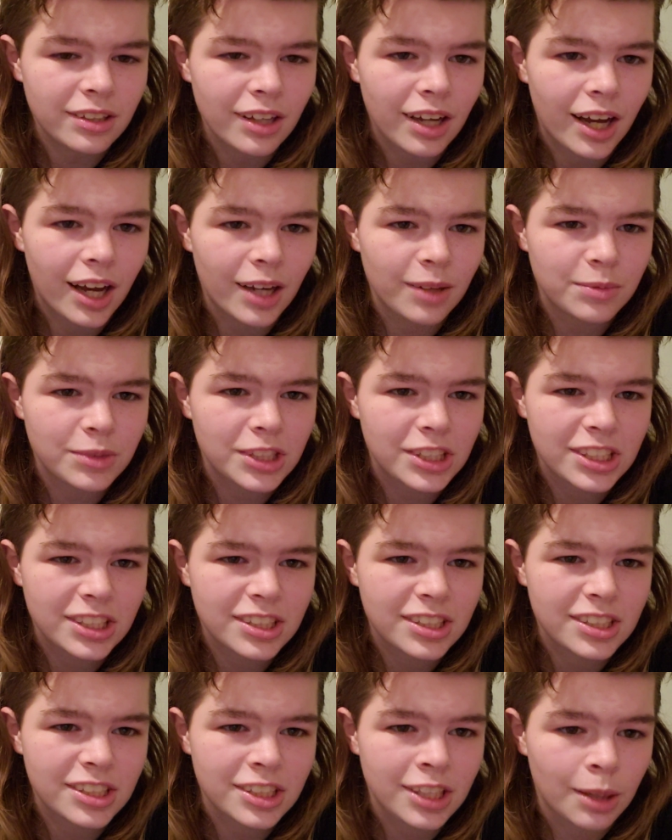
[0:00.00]
I'm
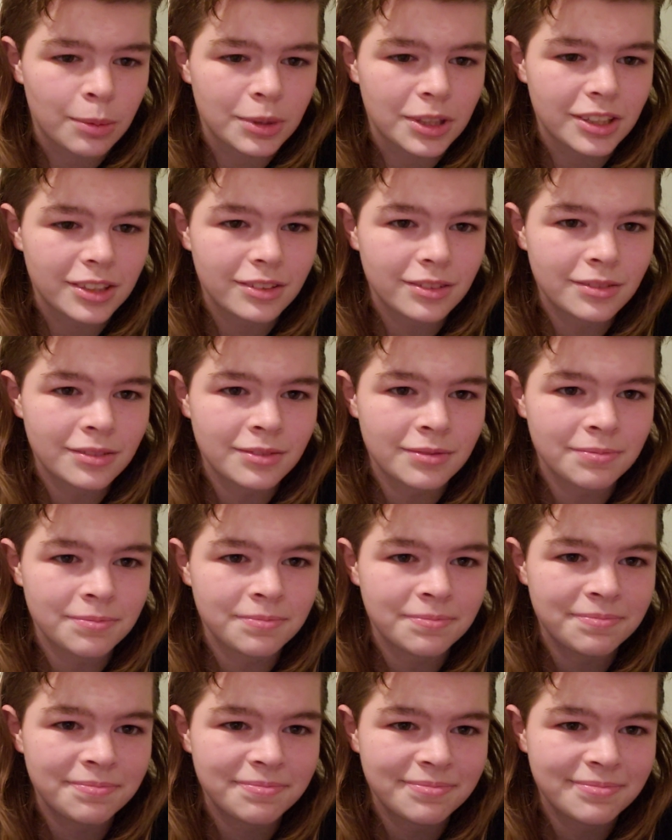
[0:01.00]
just stubborn
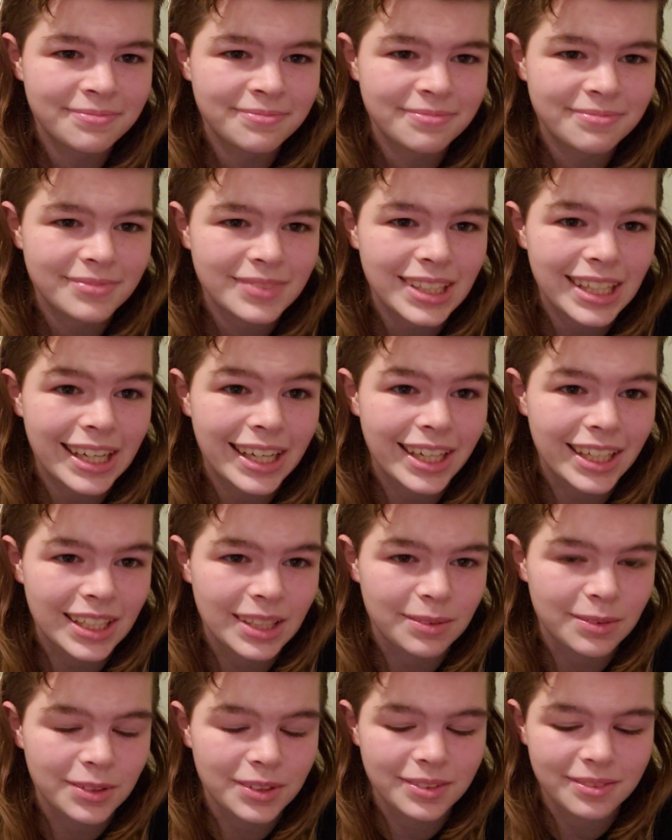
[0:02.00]
and I
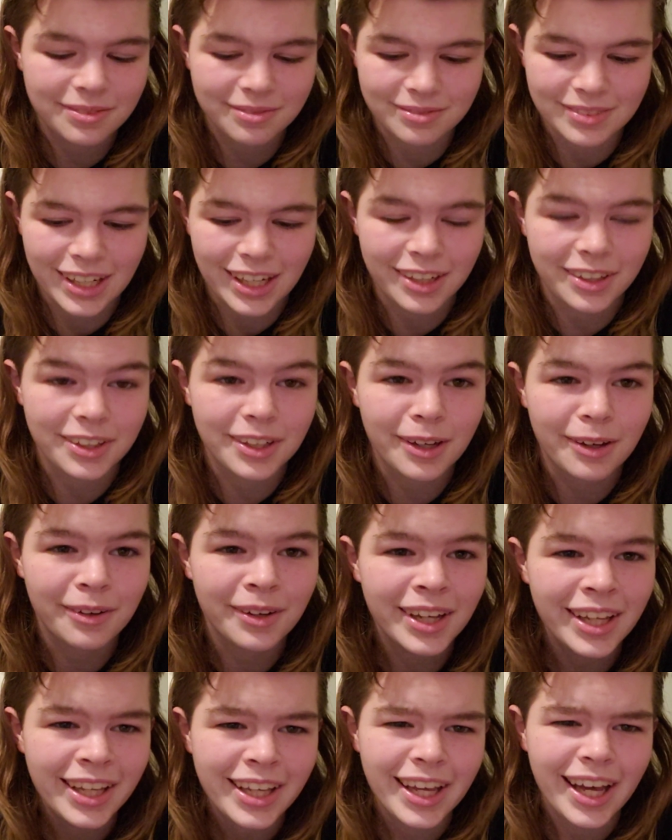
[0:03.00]
don't know.
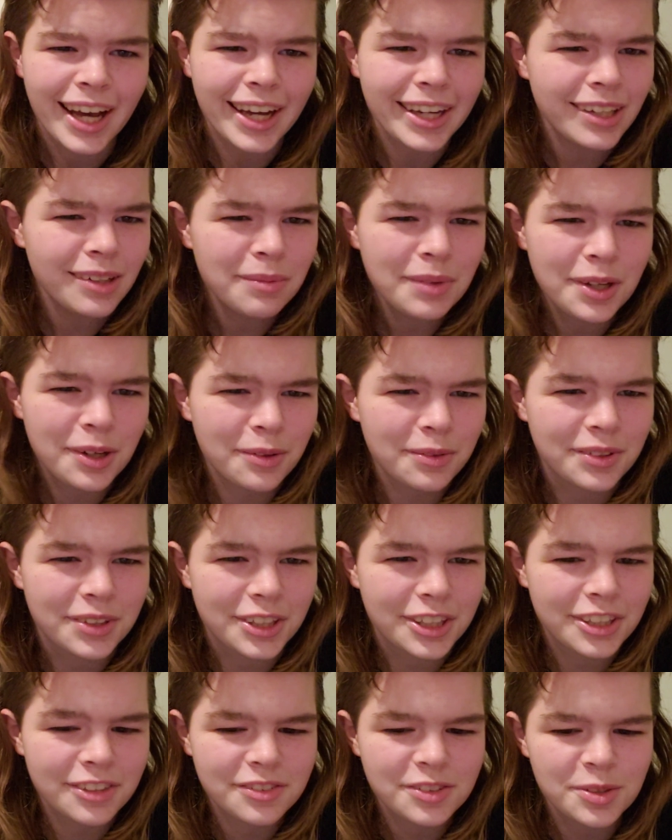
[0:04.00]
I get on my own
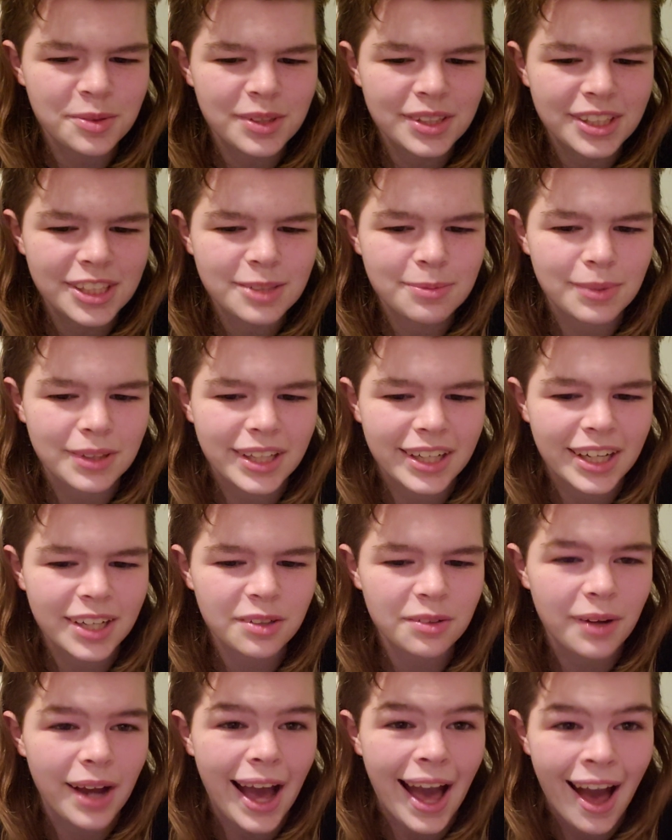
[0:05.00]
nerves doing this, but like I
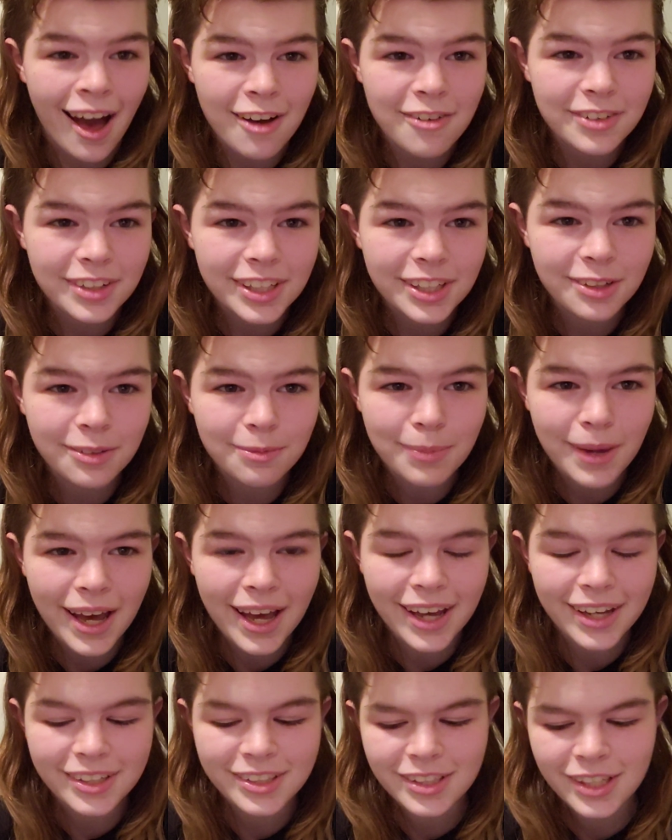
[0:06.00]
don't have any good
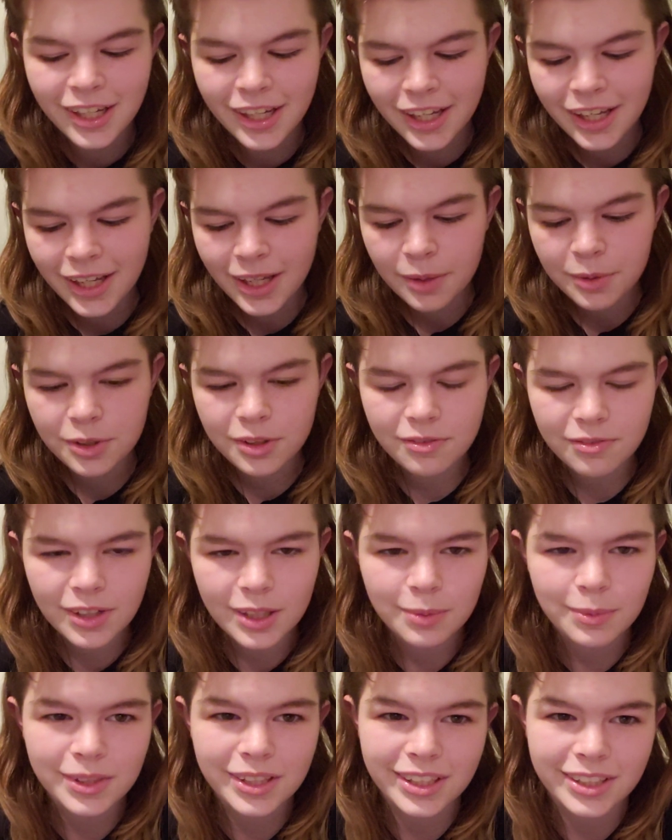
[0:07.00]
bags. You can find
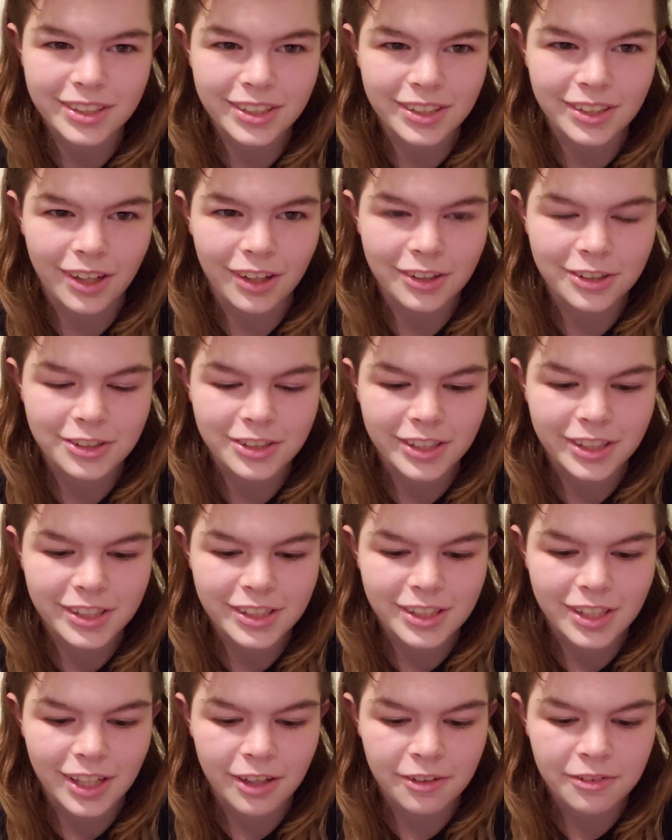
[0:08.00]
them at like the Dollar Tree and
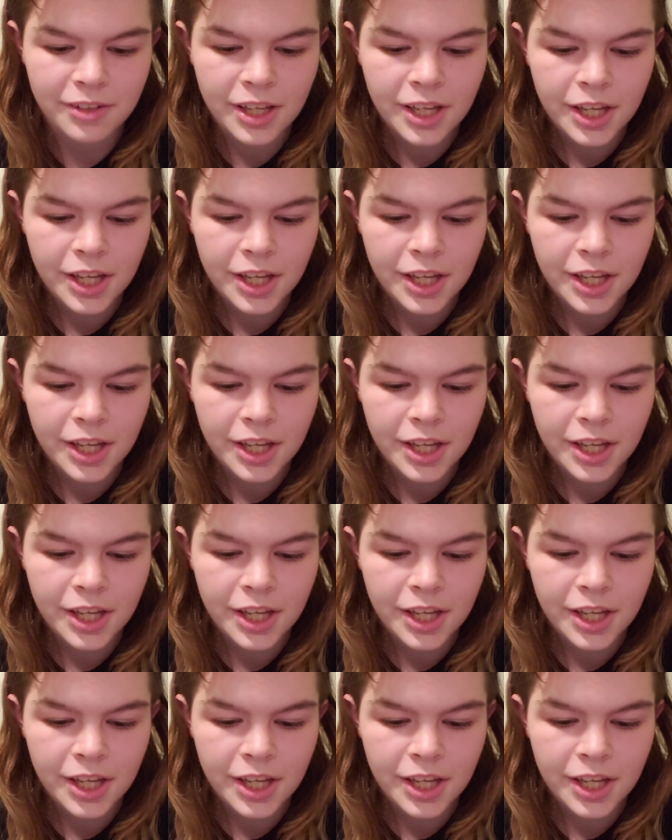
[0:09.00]
stuff.